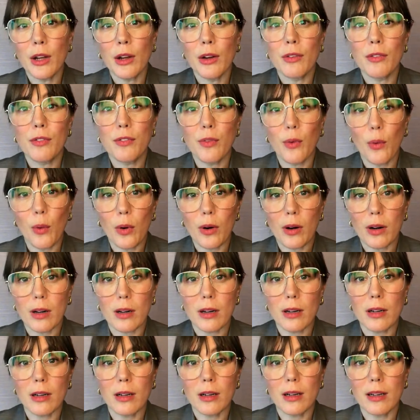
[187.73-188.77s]

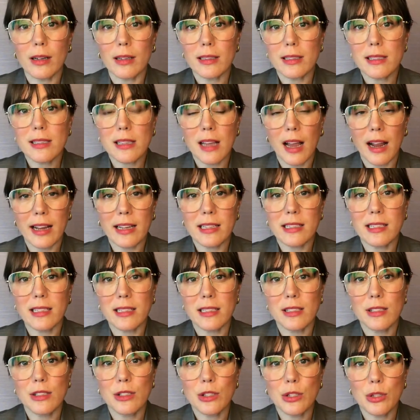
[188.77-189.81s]
for
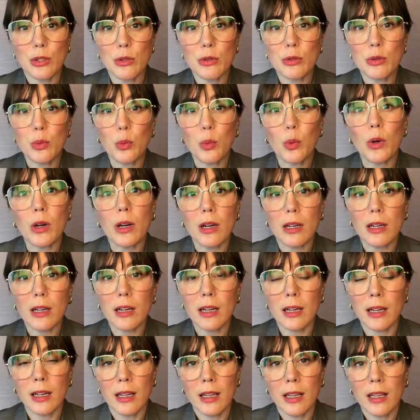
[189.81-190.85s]
scientists whose
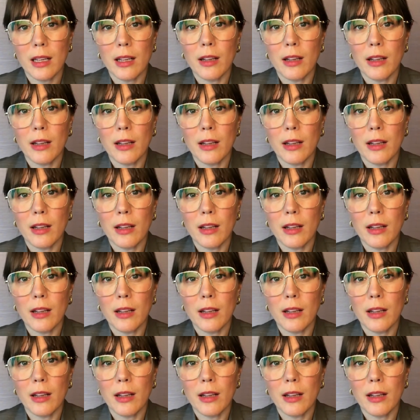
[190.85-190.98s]
work